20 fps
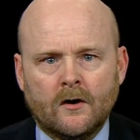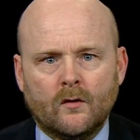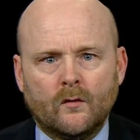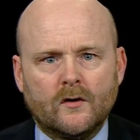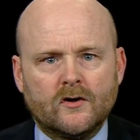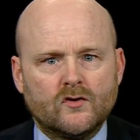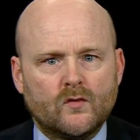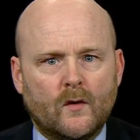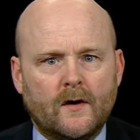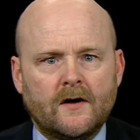
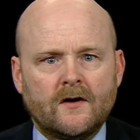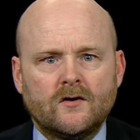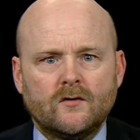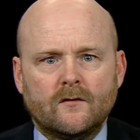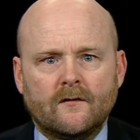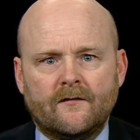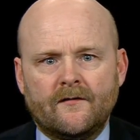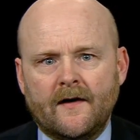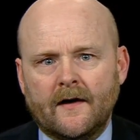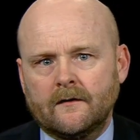which went into
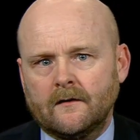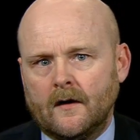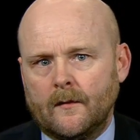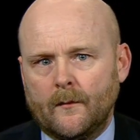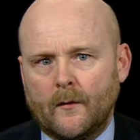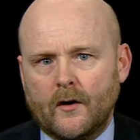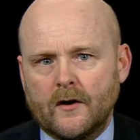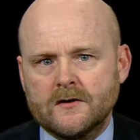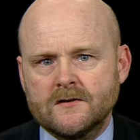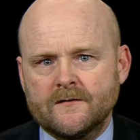effect on
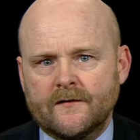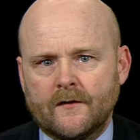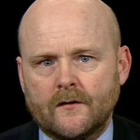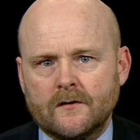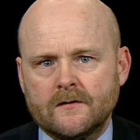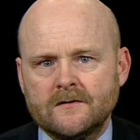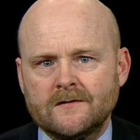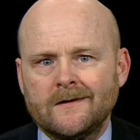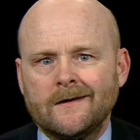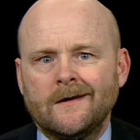March 1,
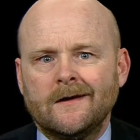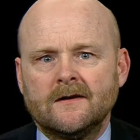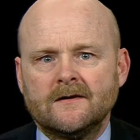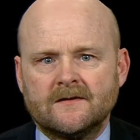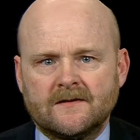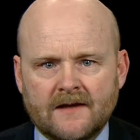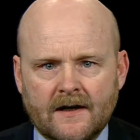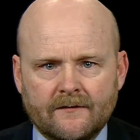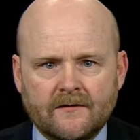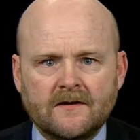
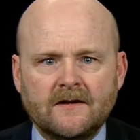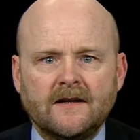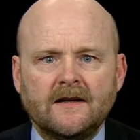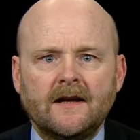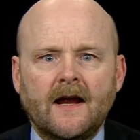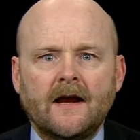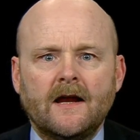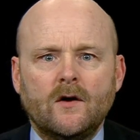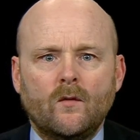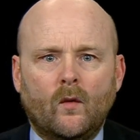
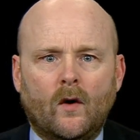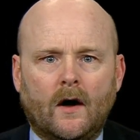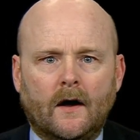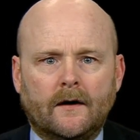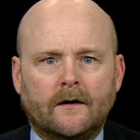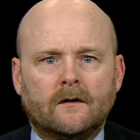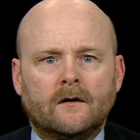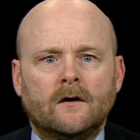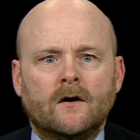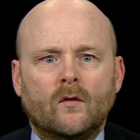1781,